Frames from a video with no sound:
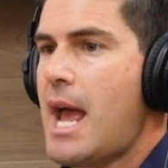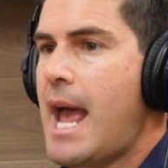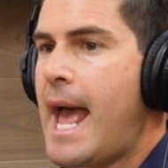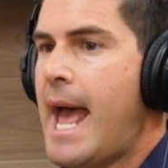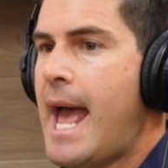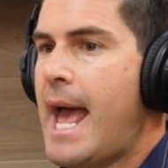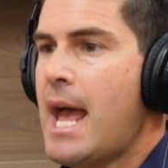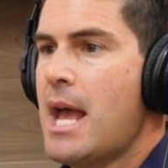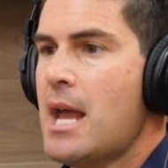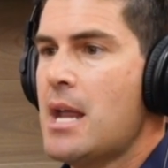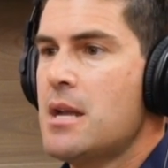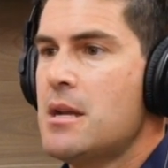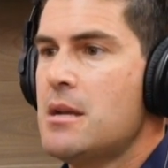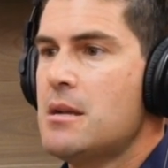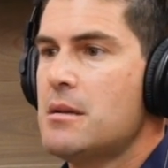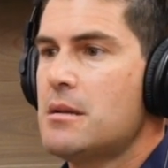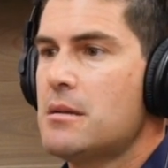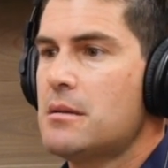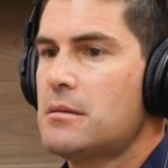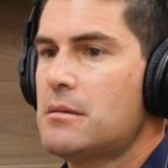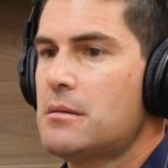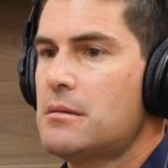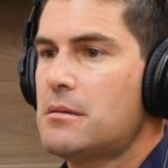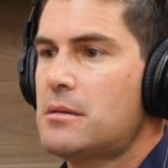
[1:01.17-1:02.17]
And
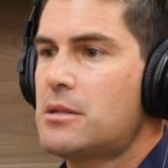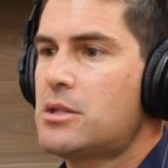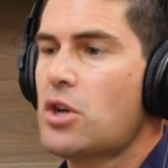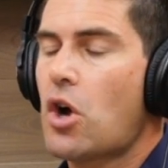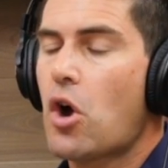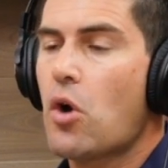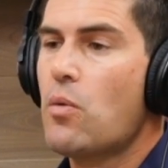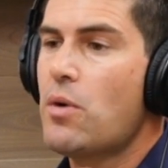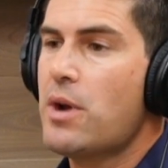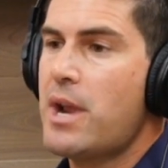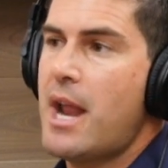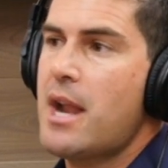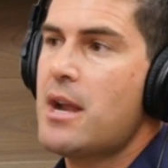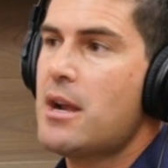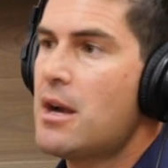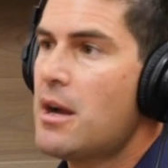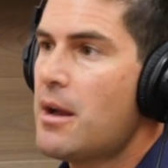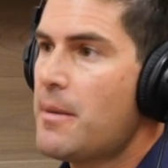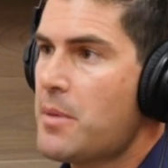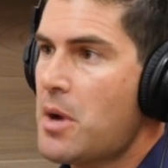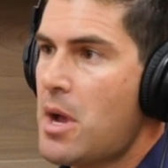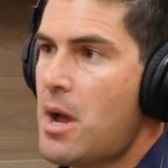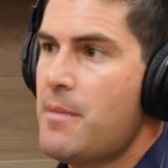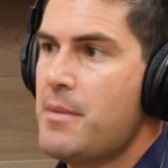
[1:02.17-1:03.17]
Starwood ended
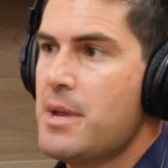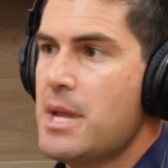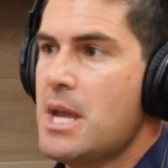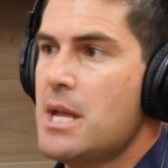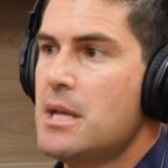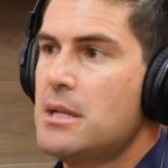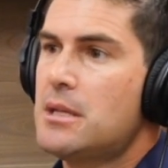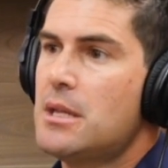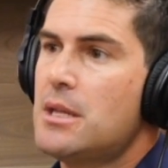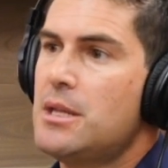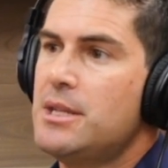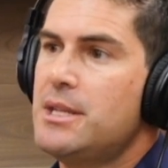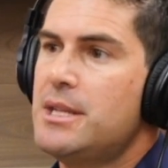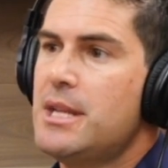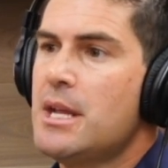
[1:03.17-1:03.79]
up coming into the